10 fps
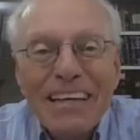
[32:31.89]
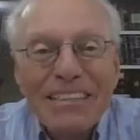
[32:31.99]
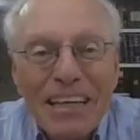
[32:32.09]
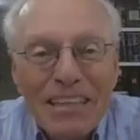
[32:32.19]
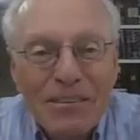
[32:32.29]

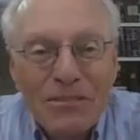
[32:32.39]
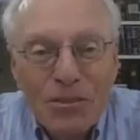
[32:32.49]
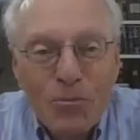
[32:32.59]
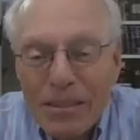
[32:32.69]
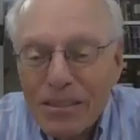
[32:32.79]
There were
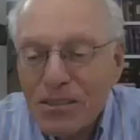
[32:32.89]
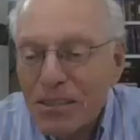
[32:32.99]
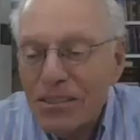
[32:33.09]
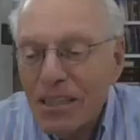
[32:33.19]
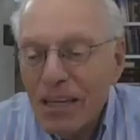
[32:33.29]

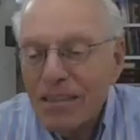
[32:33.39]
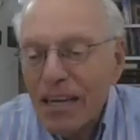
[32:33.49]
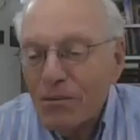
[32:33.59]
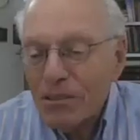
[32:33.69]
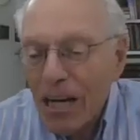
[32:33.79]
witnesses
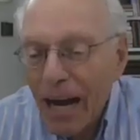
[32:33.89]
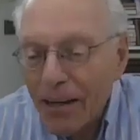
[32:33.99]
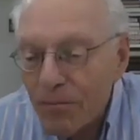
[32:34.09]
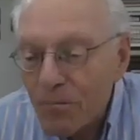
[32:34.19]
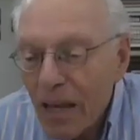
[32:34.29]
that he was
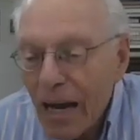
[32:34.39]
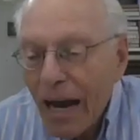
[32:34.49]
hired.